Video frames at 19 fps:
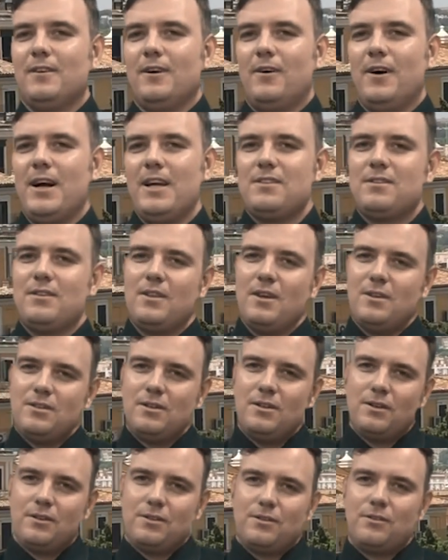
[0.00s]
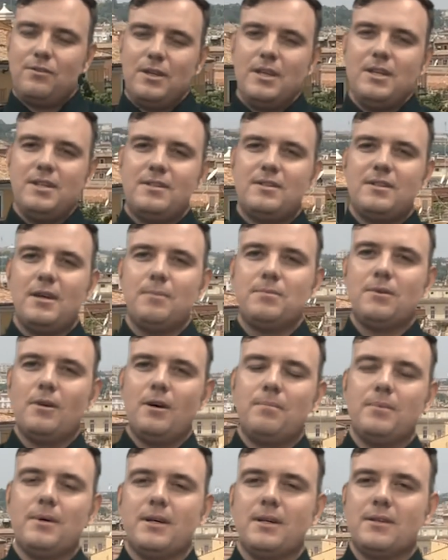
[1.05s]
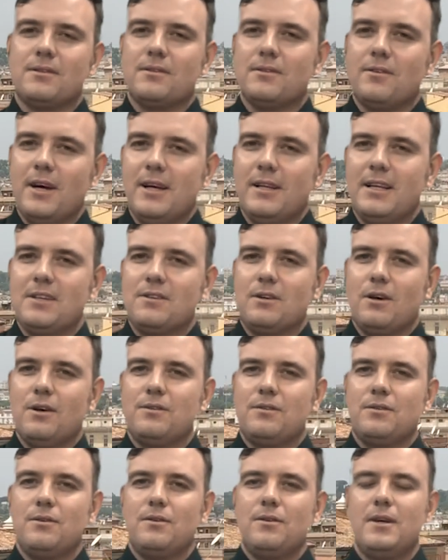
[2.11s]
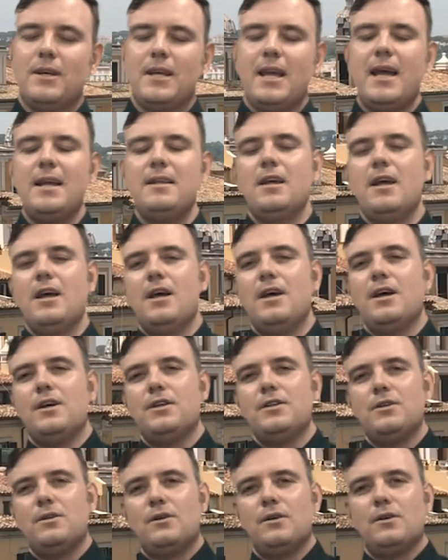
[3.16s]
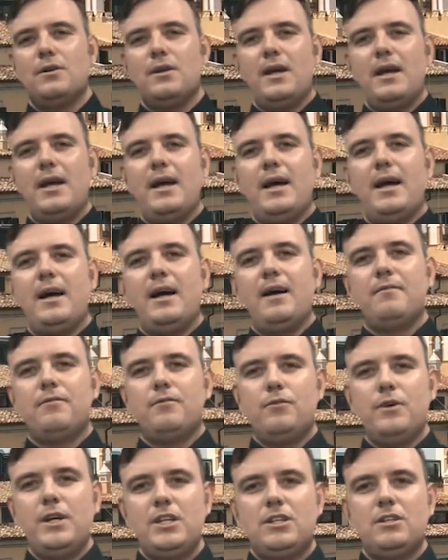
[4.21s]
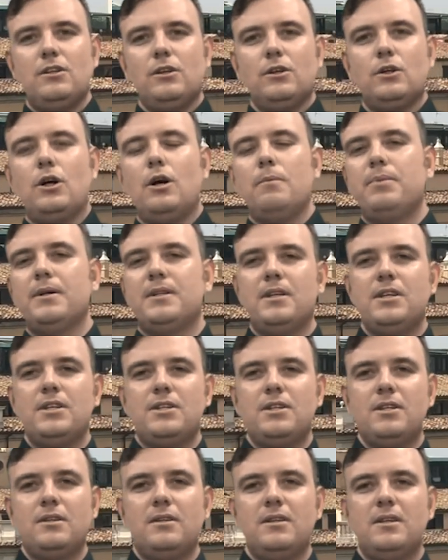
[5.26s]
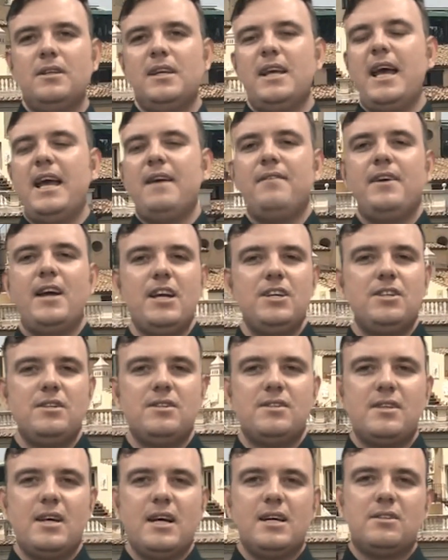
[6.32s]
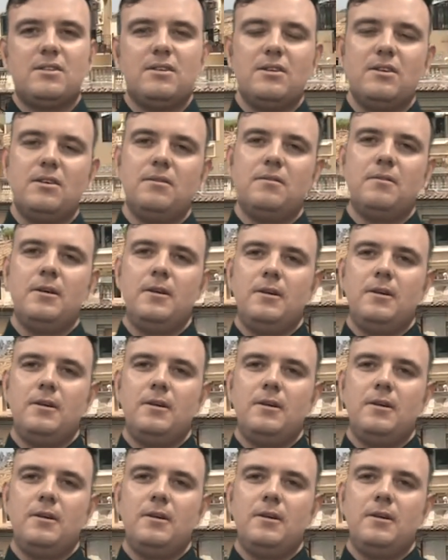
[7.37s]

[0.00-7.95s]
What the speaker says: All right, so those are your 3 subtopics. All right, let's go through it again. You're going to have regional competition in the aviation sector.